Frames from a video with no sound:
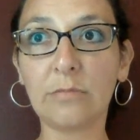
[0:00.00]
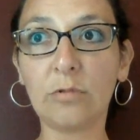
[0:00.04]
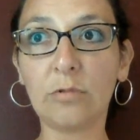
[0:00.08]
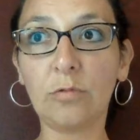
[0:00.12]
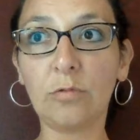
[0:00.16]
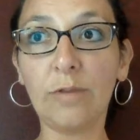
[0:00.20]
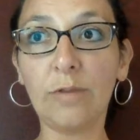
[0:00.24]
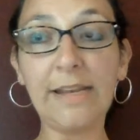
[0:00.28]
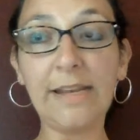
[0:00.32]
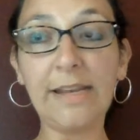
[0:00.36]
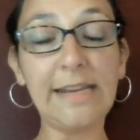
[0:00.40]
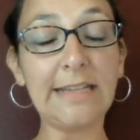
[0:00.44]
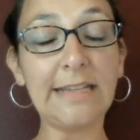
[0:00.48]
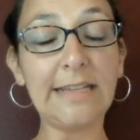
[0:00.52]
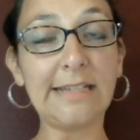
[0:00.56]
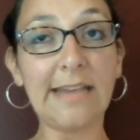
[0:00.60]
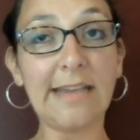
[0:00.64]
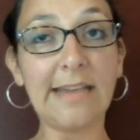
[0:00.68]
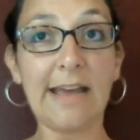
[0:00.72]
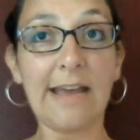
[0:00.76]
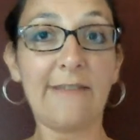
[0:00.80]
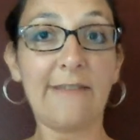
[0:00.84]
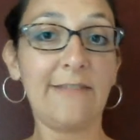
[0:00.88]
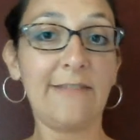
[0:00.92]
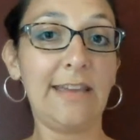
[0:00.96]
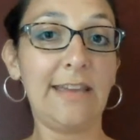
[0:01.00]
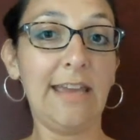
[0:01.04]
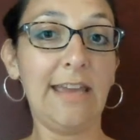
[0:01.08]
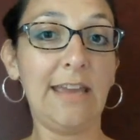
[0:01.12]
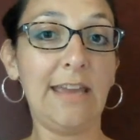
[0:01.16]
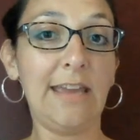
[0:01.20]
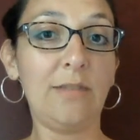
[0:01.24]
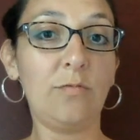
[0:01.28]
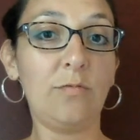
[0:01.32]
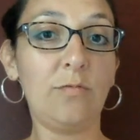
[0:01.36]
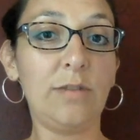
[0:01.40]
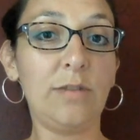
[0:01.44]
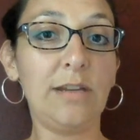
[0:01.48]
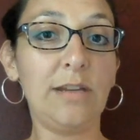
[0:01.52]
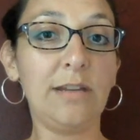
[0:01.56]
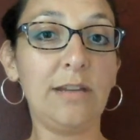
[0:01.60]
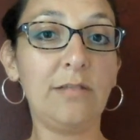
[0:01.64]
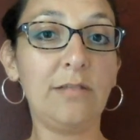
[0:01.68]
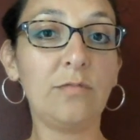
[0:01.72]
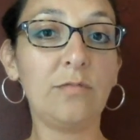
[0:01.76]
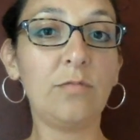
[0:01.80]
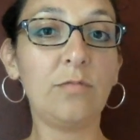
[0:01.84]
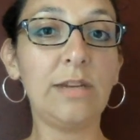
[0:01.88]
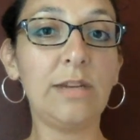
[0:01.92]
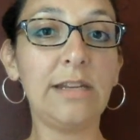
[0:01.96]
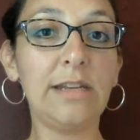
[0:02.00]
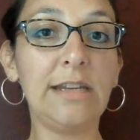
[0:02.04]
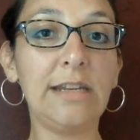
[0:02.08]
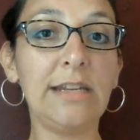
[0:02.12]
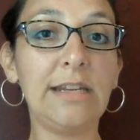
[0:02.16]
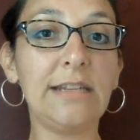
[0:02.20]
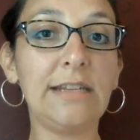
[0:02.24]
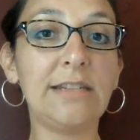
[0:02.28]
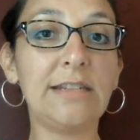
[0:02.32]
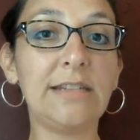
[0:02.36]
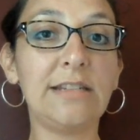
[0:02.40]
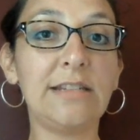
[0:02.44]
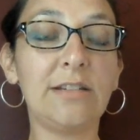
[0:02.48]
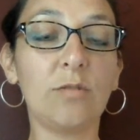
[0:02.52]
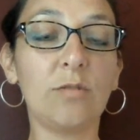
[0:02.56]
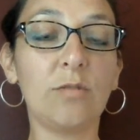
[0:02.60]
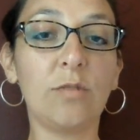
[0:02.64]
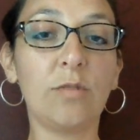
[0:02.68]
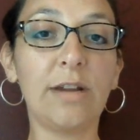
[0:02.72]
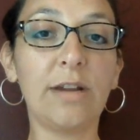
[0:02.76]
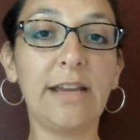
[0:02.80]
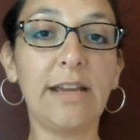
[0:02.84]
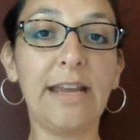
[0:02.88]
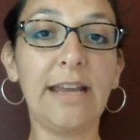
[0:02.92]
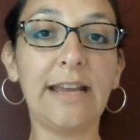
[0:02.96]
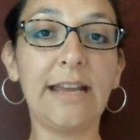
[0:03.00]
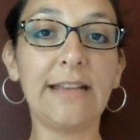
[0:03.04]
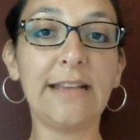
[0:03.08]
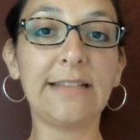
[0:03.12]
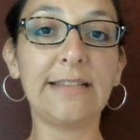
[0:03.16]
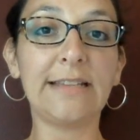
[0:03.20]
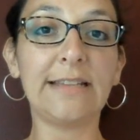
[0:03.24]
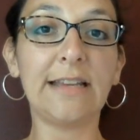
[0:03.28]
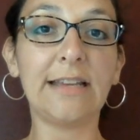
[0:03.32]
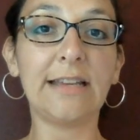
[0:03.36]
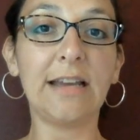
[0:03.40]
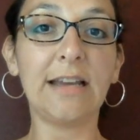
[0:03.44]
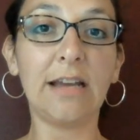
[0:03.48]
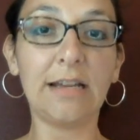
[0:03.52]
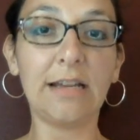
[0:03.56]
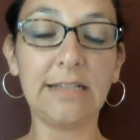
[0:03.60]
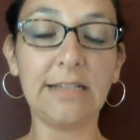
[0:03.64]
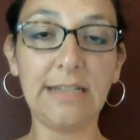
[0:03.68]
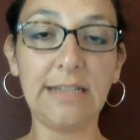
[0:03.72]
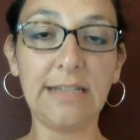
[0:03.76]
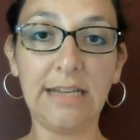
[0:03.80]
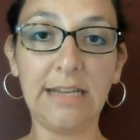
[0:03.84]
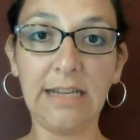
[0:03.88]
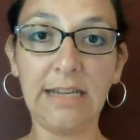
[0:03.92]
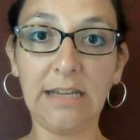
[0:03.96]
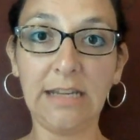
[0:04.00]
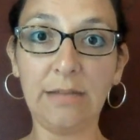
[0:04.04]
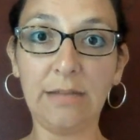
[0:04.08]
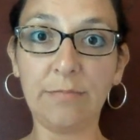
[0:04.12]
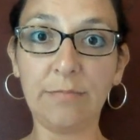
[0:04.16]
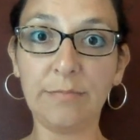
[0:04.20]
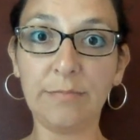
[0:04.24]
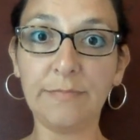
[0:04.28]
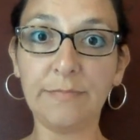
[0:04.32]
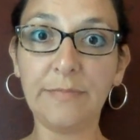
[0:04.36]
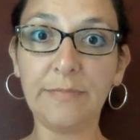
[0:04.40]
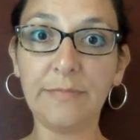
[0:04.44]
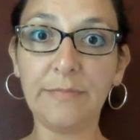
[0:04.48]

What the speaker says: we need to advocate. We need to work as a team,